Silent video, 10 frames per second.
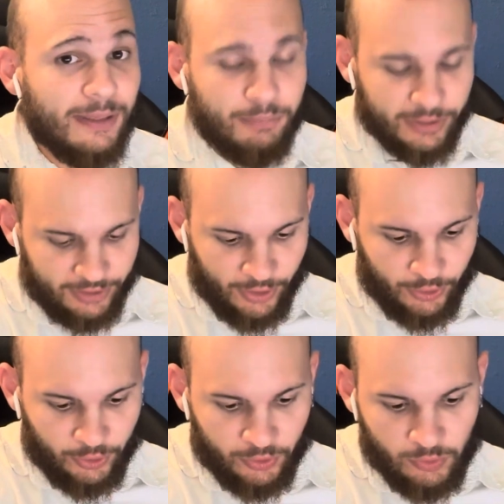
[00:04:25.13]
but
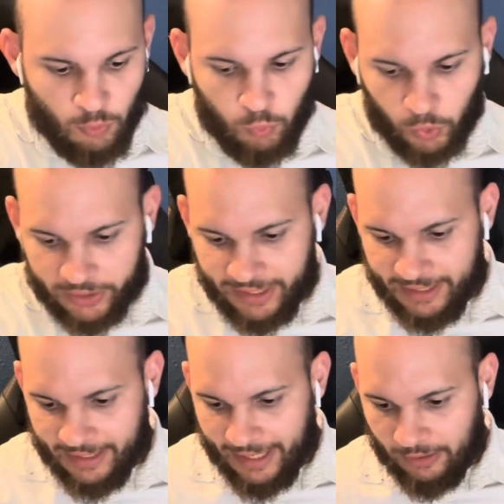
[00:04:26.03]
they're
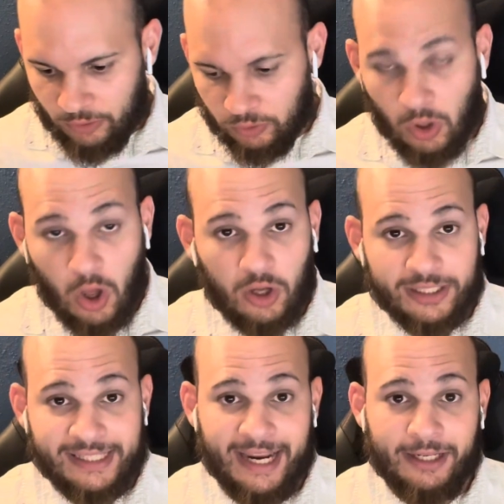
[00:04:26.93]
working in a
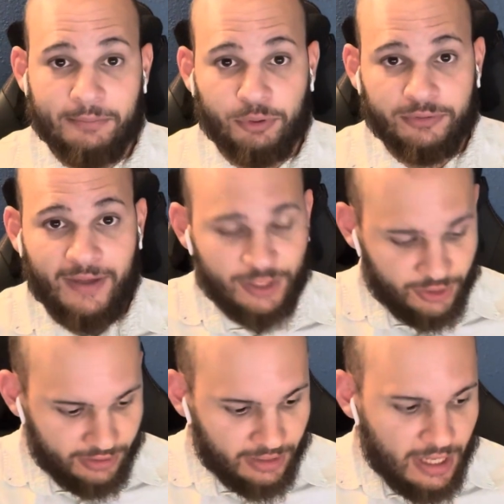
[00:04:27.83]
long-standing
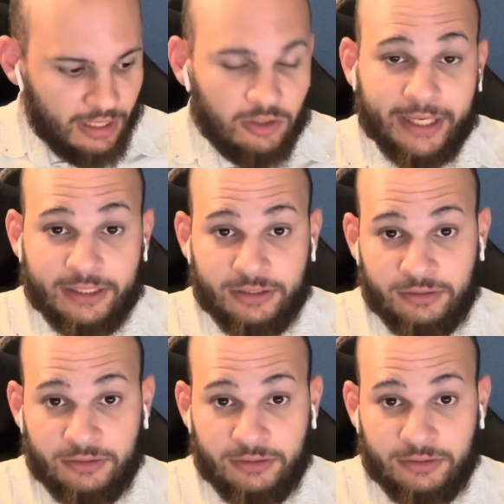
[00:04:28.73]
profession like